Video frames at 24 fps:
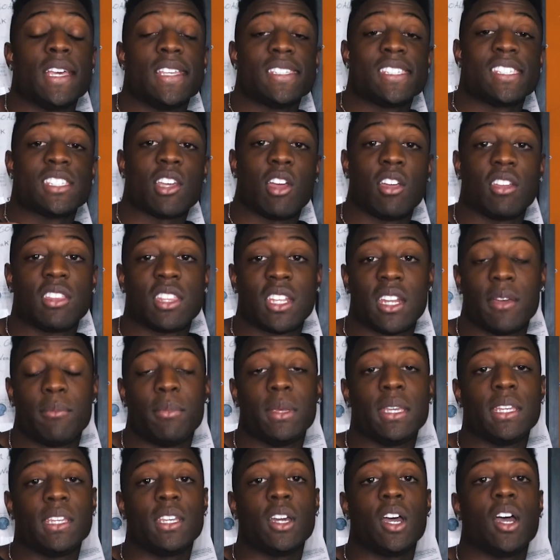Sorry that I've
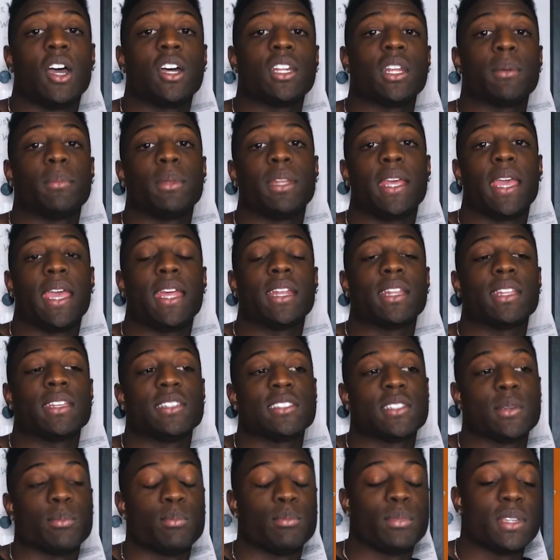been gone. I've been handling
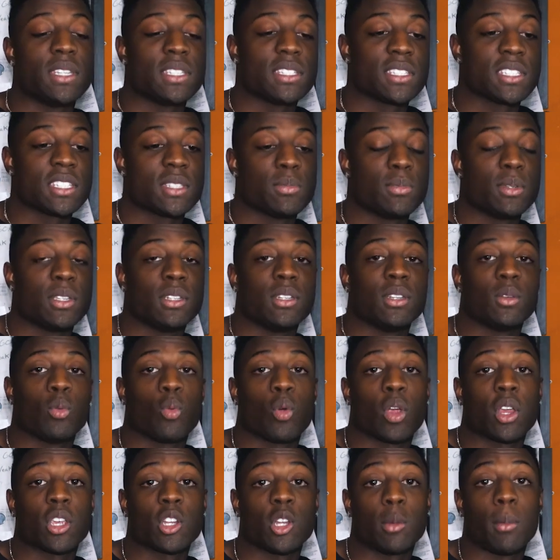some business, been
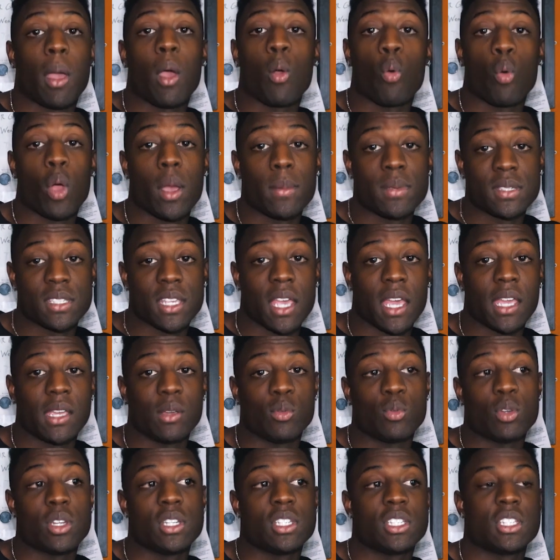working on my
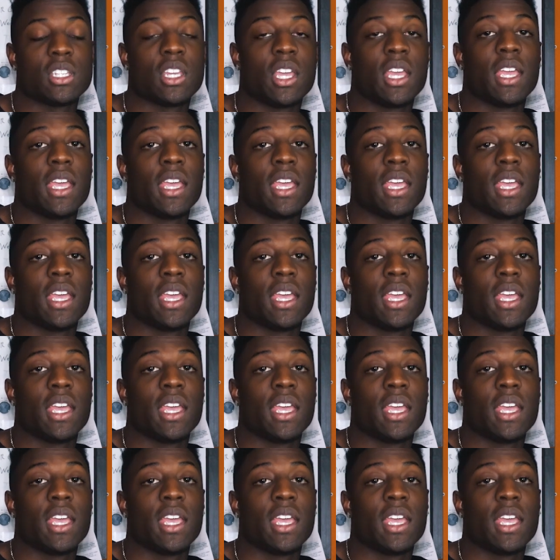website, which